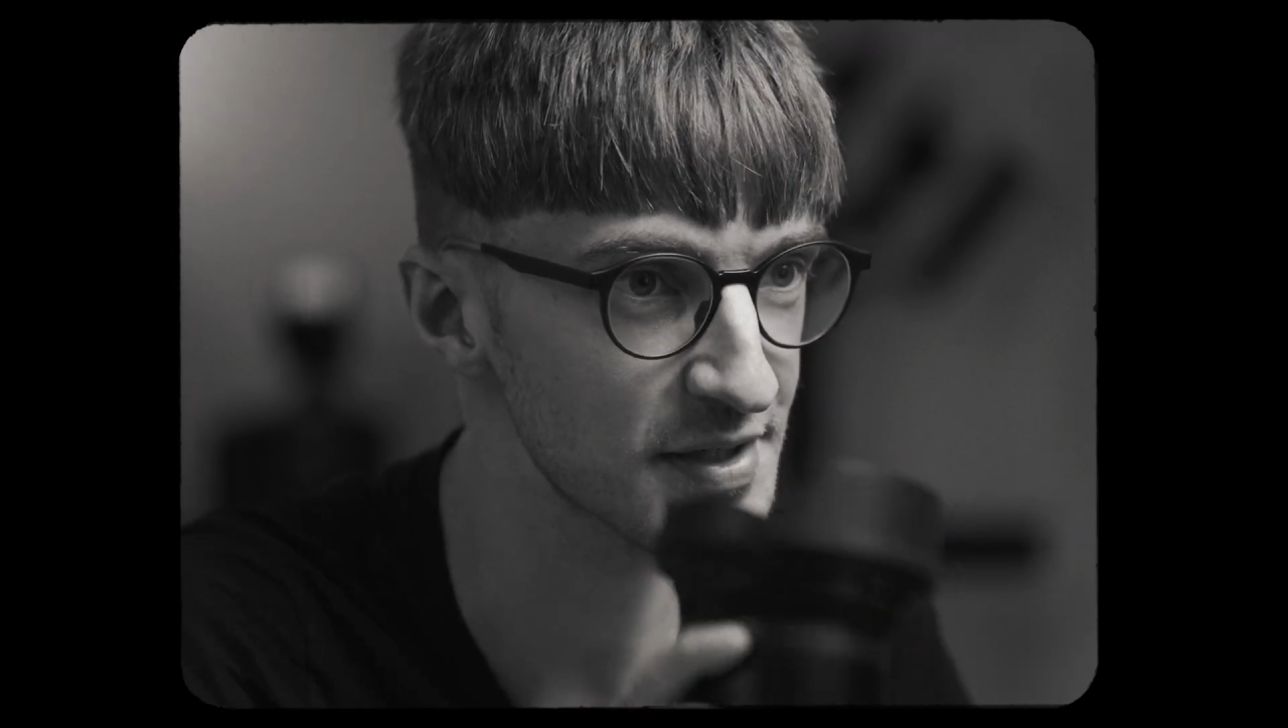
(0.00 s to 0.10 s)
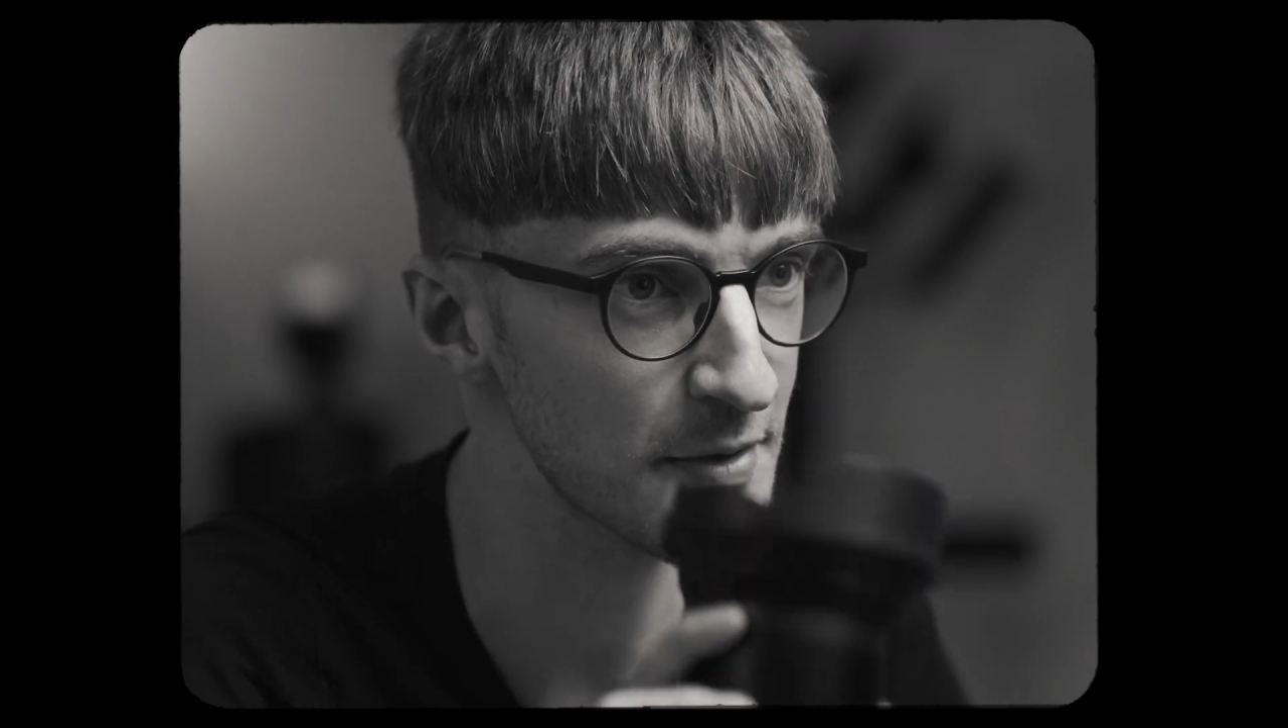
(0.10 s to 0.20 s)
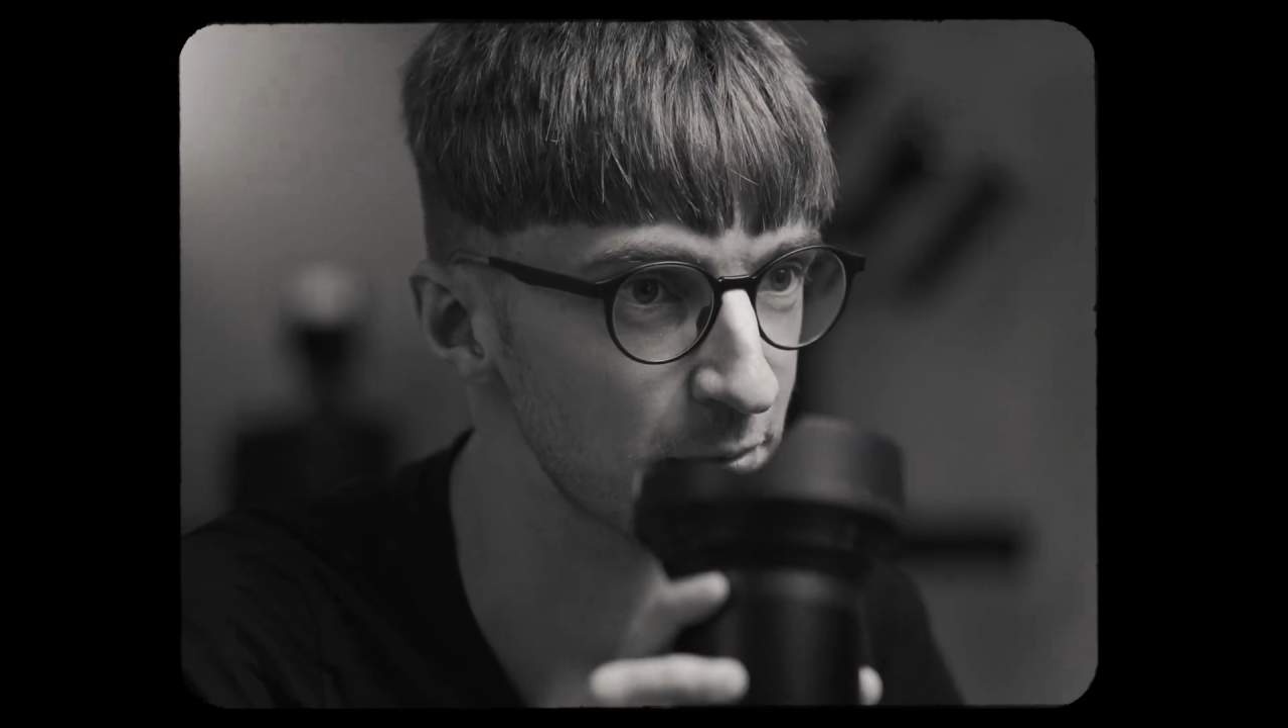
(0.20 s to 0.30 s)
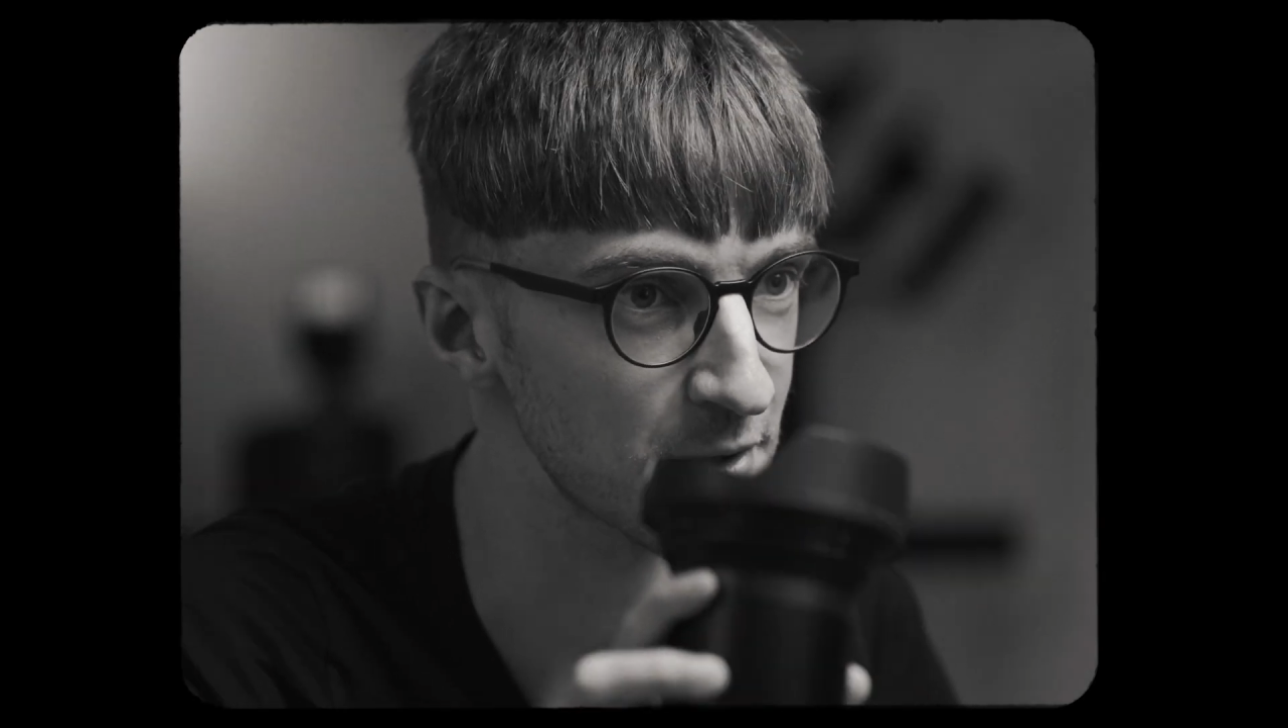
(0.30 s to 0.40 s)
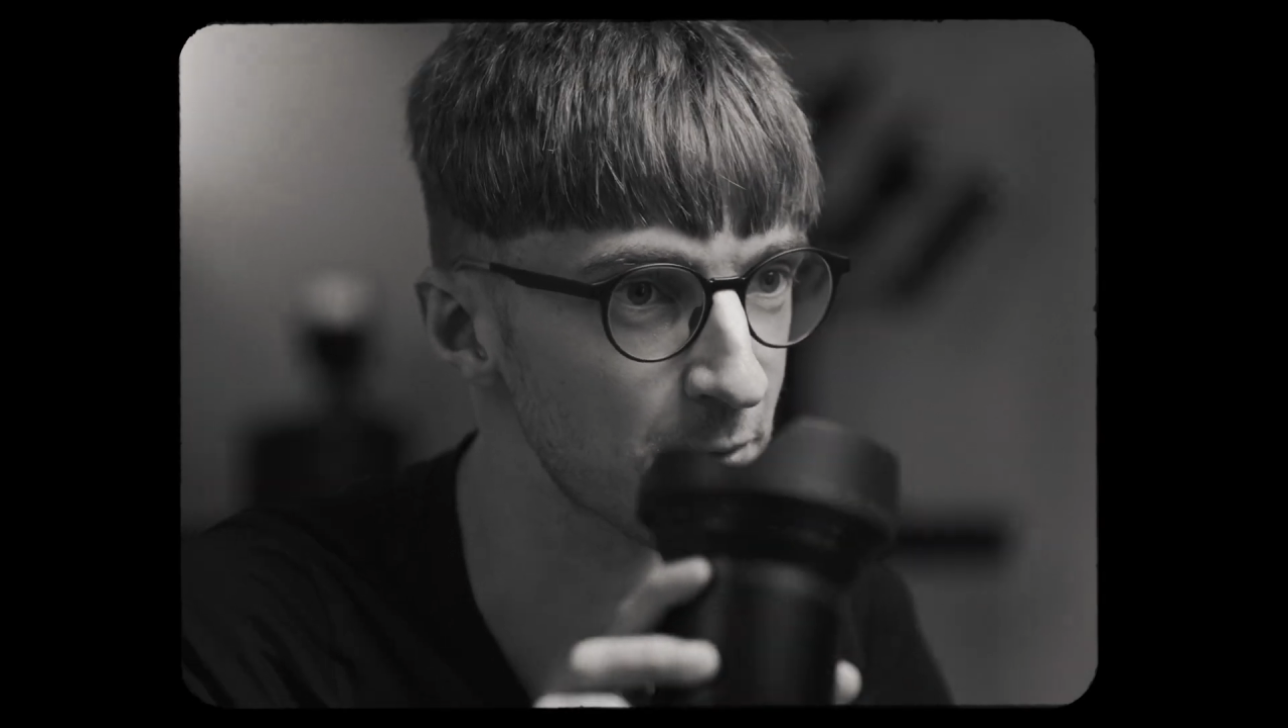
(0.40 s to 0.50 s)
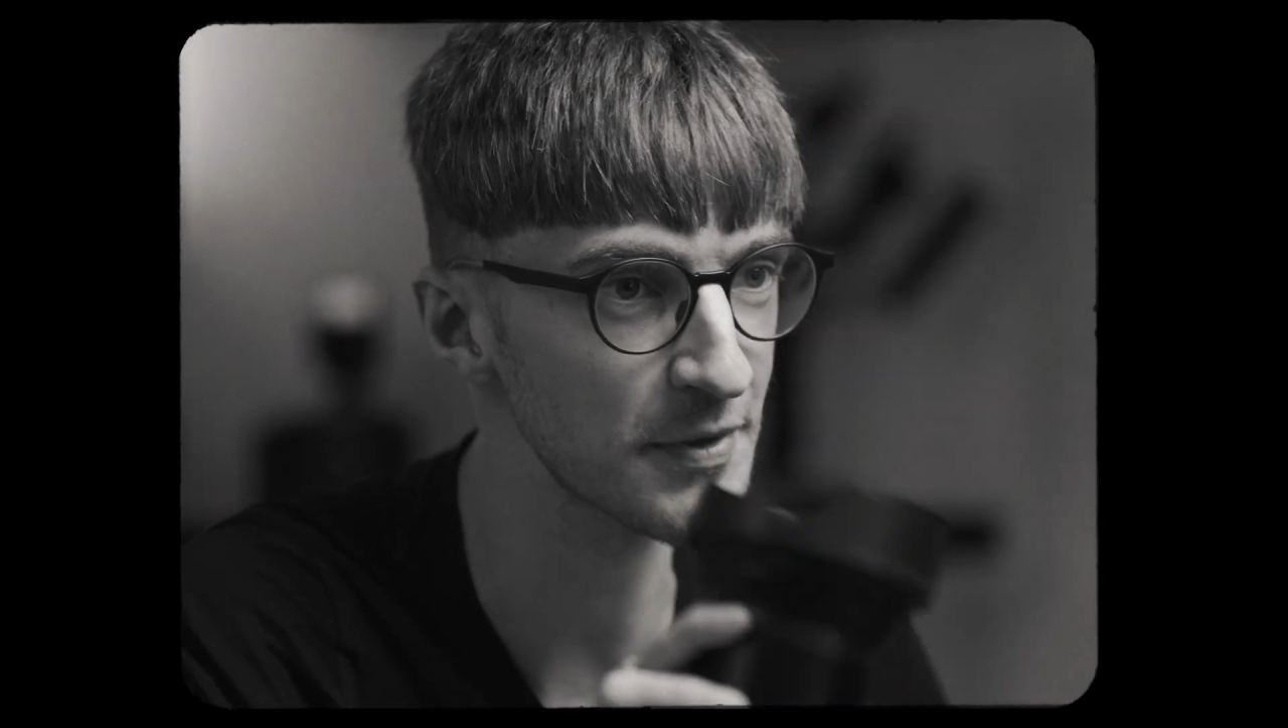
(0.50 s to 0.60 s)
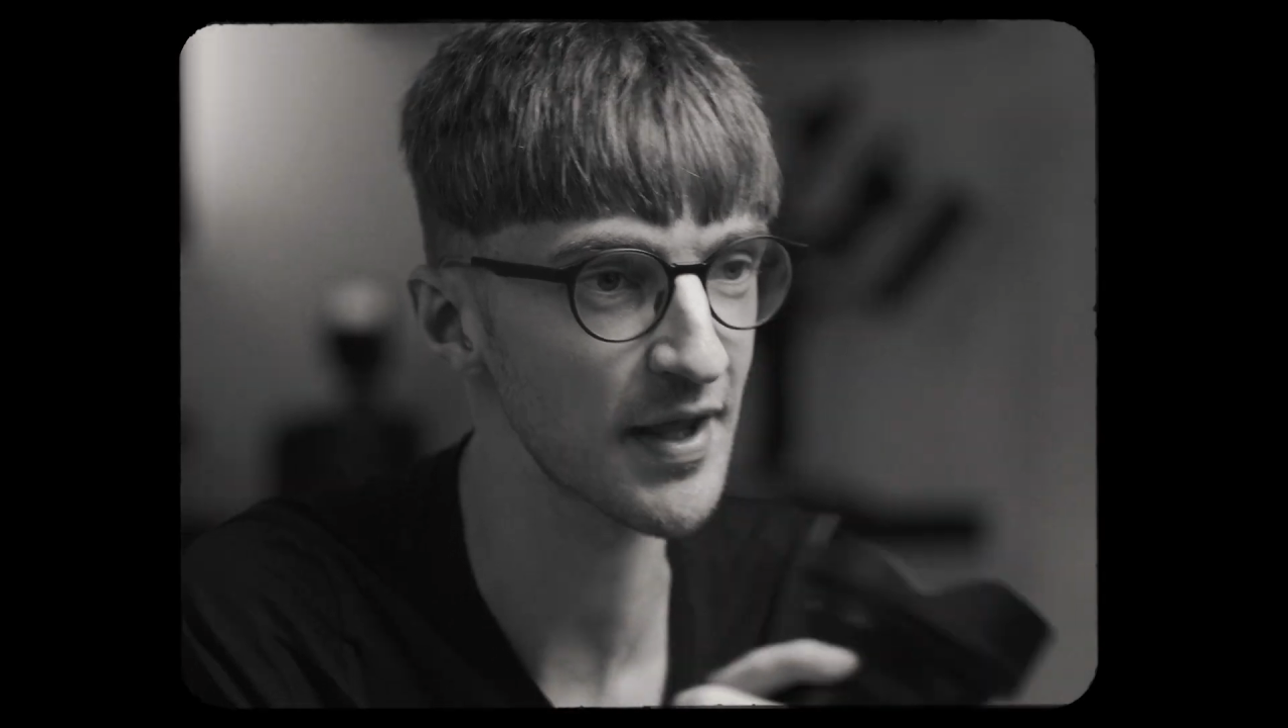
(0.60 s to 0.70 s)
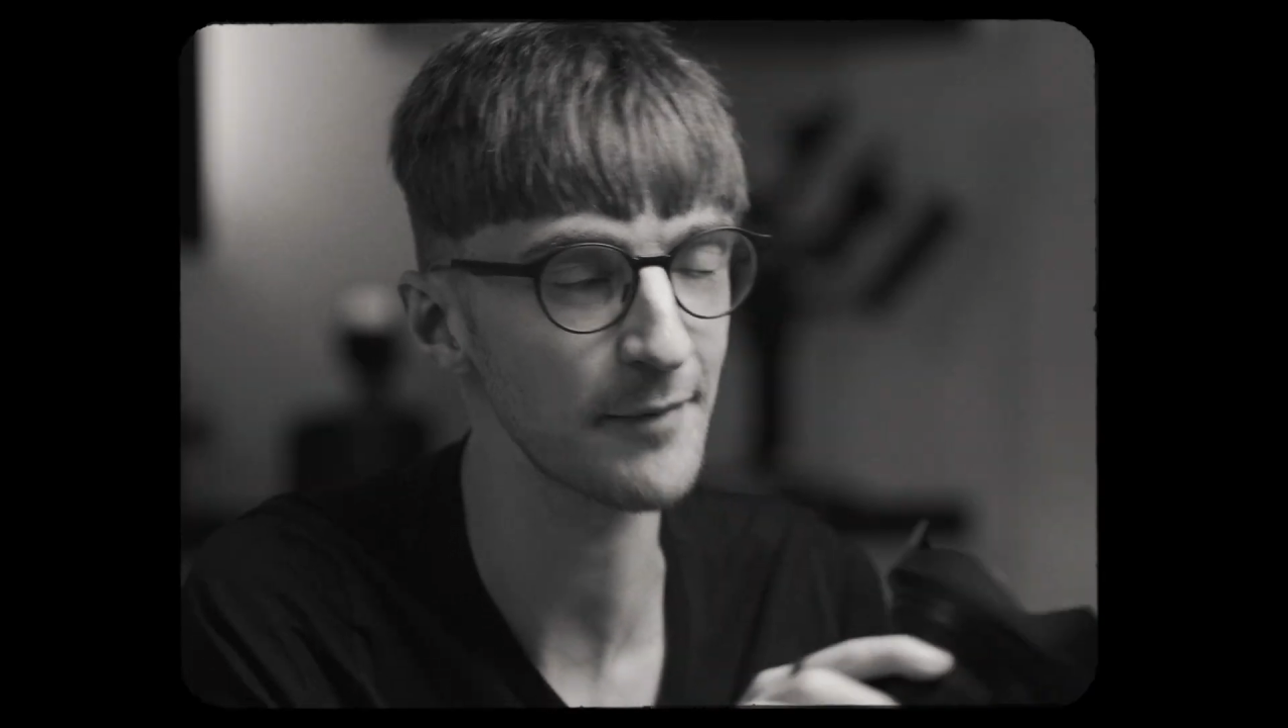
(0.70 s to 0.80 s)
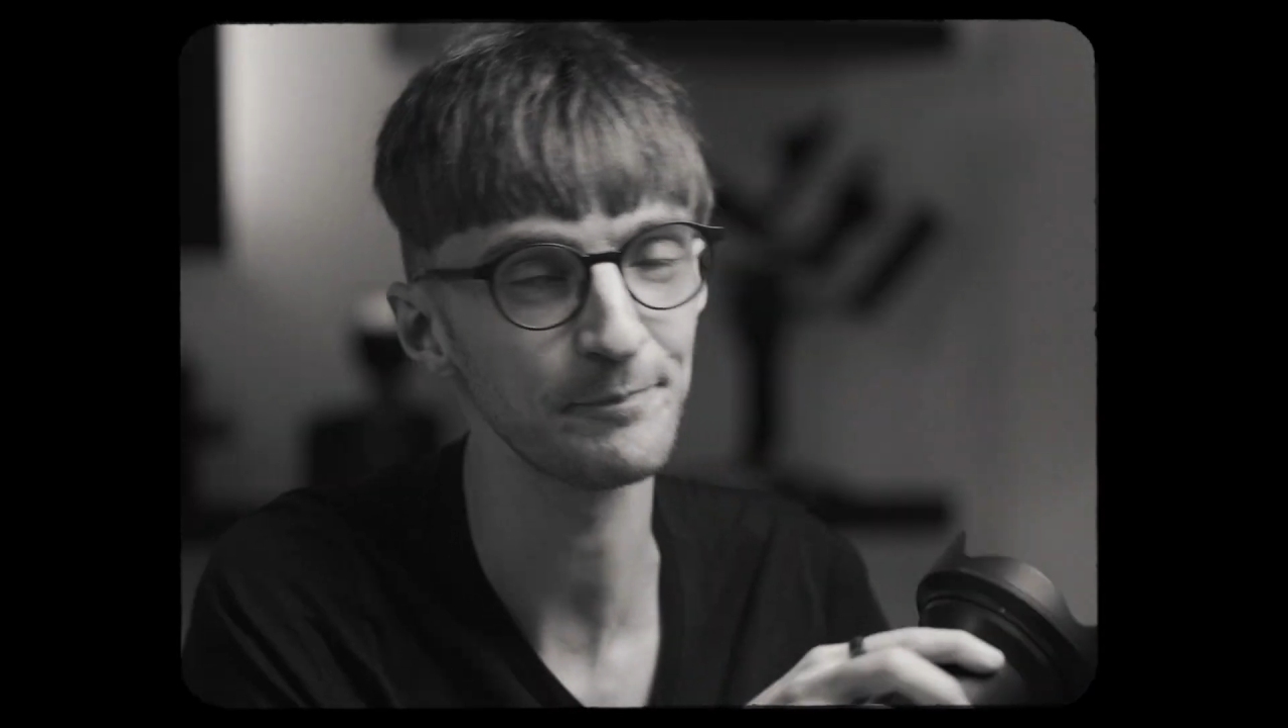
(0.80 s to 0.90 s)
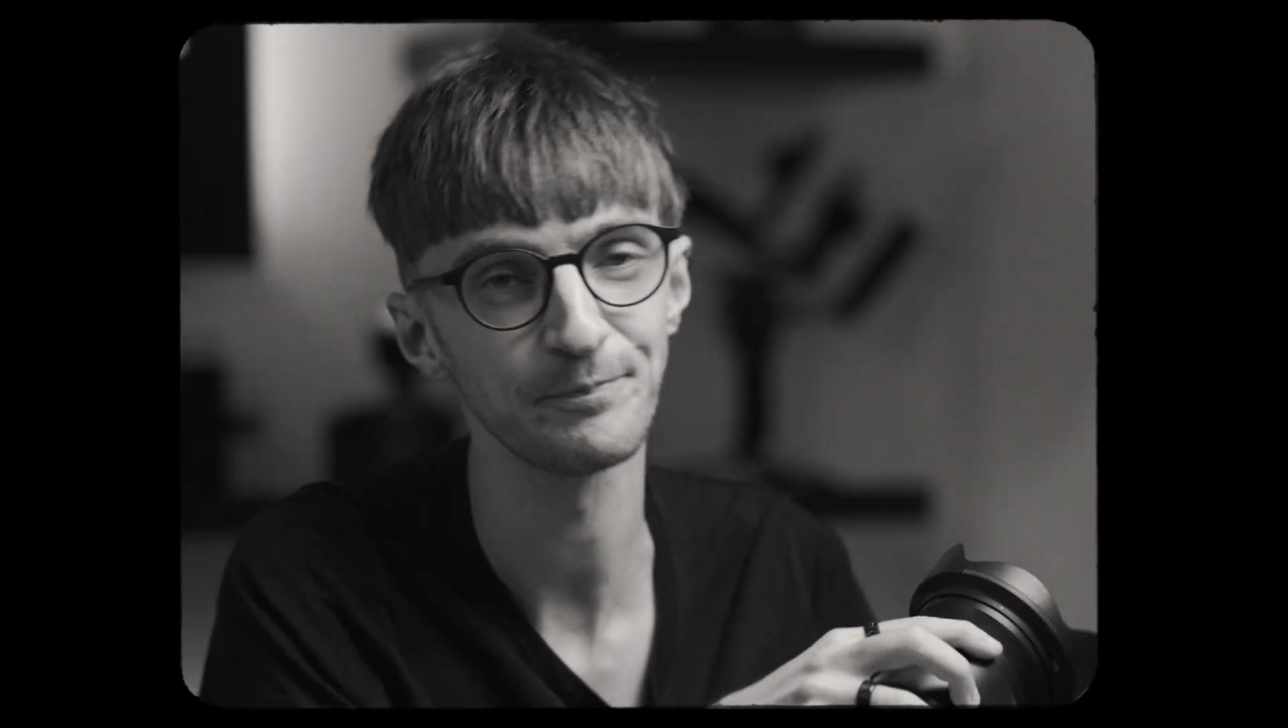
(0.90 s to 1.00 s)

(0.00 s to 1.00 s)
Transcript: so I would go with that.